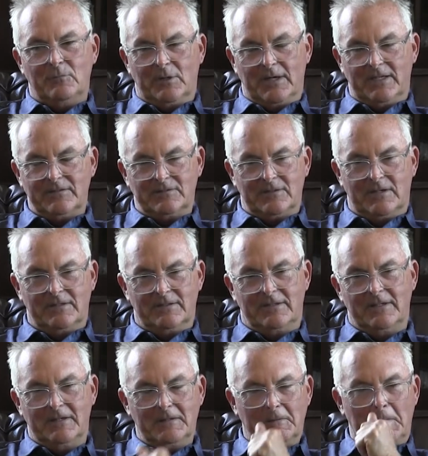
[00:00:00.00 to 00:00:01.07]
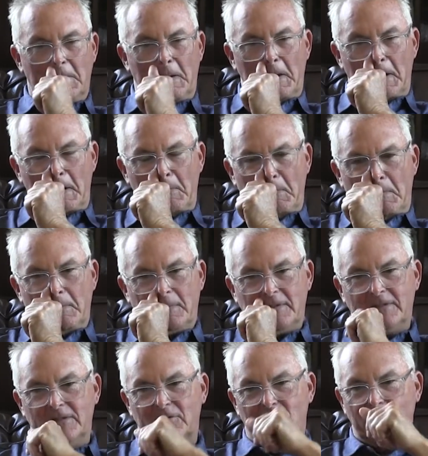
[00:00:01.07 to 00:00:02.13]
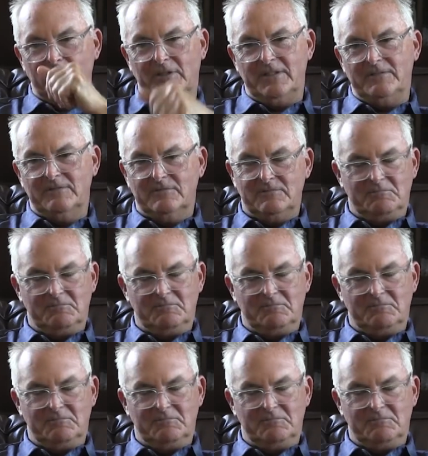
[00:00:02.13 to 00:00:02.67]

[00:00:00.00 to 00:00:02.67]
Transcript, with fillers: when I started there uh, in the early